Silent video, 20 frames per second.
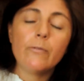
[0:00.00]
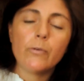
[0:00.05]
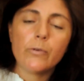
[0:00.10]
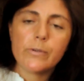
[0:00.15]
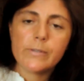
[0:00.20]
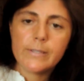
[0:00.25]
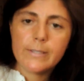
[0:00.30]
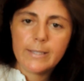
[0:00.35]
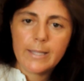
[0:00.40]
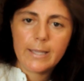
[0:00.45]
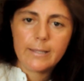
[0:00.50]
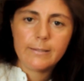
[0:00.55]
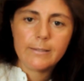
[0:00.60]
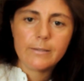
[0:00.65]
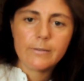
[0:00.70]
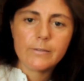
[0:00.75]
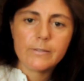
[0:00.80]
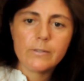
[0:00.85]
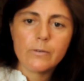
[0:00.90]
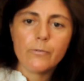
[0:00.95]
labor
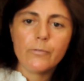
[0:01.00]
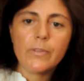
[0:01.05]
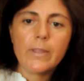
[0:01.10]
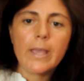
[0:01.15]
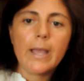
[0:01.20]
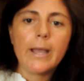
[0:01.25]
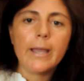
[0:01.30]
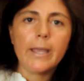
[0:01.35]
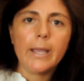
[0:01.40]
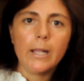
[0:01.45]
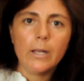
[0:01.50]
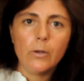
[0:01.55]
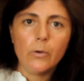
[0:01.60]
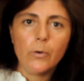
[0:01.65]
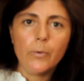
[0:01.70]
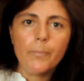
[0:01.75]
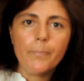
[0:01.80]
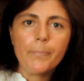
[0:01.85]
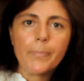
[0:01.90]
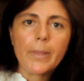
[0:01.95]
standards of the
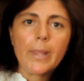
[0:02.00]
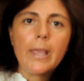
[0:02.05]
ILO.